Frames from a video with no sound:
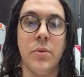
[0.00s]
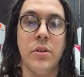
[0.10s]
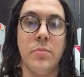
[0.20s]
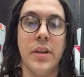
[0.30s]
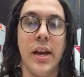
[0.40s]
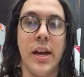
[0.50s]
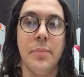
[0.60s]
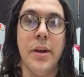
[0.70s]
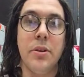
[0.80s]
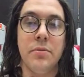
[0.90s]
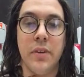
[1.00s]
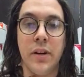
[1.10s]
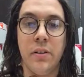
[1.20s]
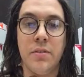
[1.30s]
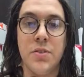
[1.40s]
will be at Maker
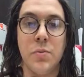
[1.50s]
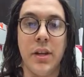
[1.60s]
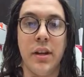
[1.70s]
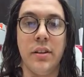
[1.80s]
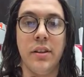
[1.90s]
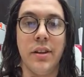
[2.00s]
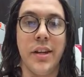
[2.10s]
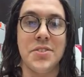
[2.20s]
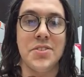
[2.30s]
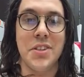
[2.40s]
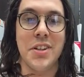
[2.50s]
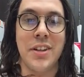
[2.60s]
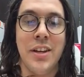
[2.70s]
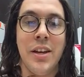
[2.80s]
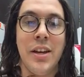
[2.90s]
Faire this weekend in Kansas City.